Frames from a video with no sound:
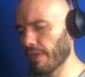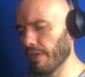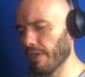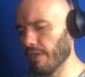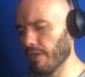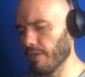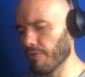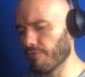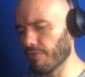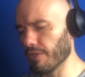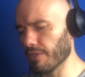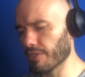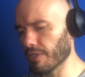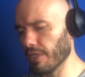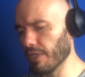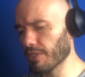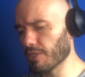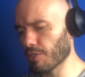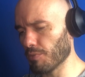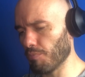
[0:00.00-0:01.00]
If this
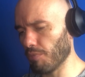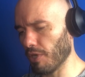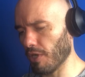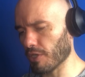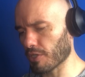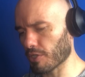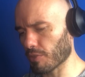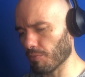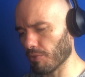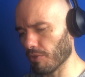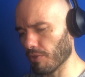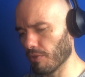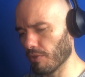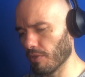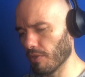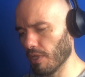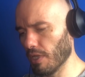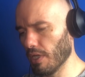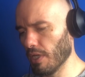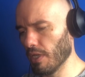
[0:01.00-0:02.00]
isn't possible,
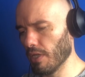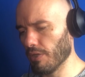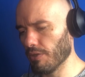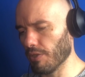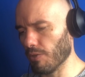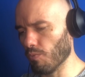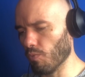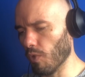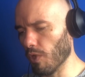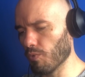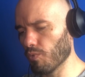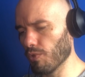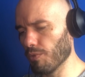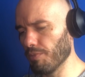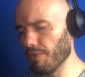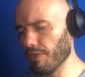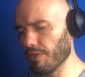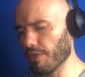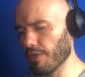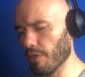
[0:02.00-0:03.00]
then what would
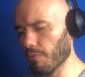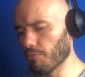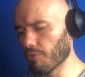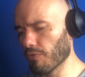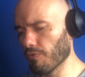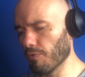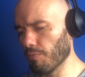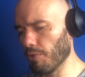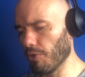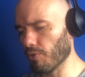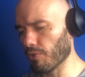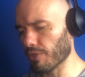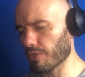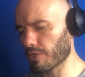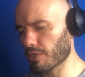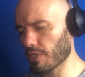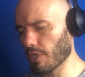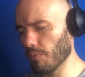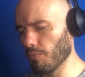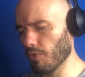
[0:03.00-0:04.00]
be the number of opponents
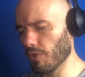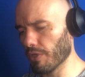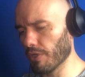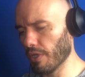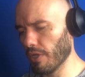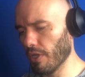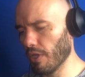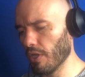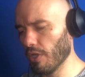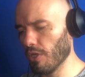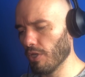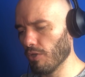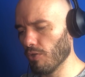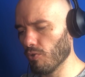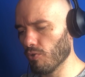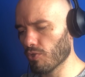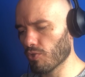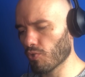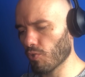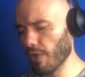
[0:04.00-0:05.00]
someone who
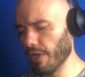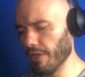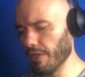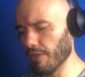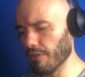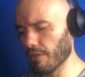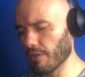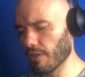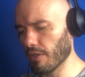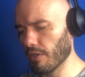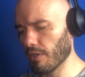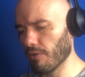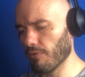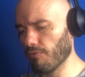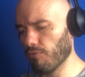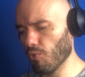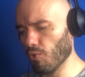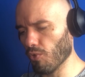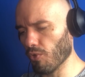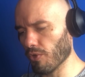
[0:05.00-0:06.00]
trained
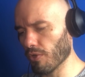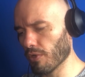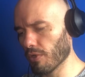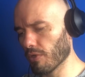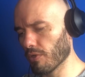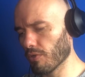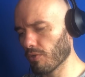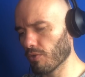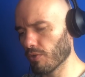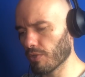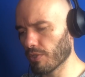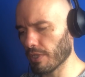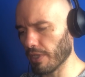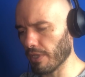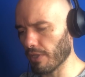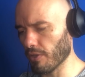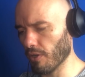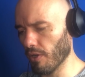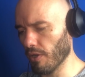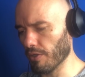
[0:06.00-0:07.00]
for could
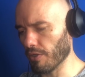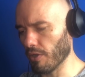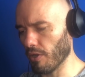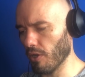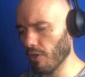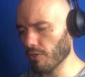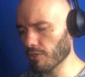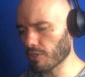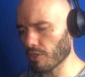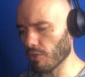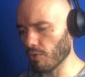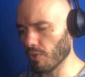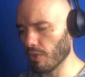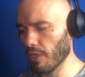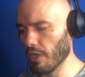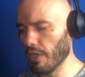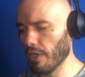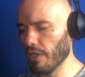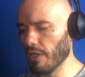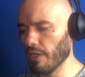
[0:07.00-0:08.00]
take on? Also,
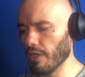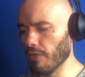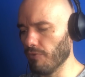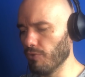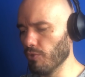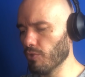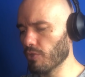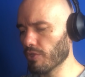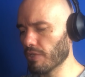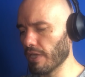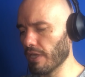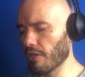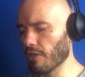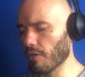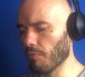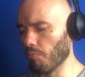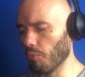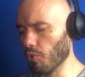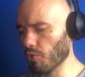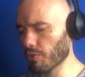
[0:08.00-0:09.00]
if you could take on
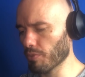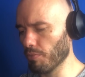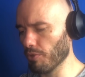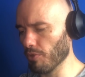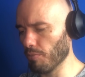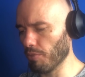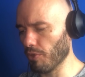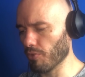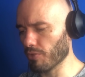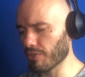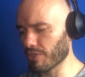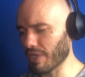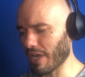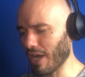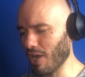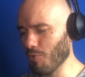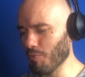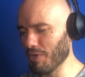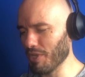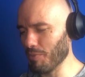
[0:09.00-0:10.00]
multiple opponents,
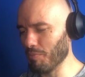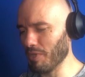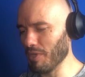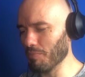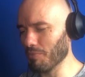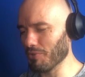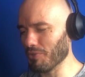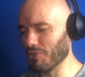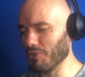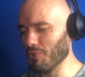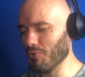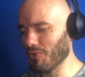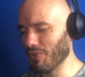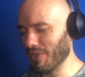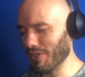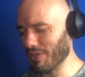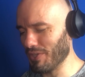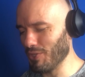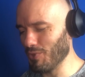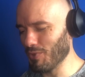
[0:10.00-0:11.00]
how many people do you
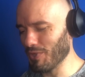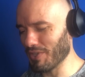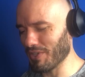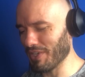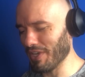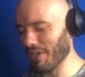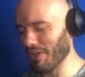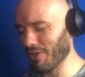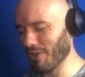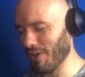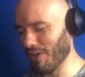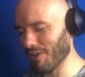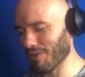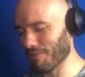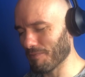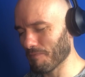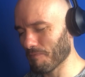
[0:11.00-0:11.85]
think you can take on?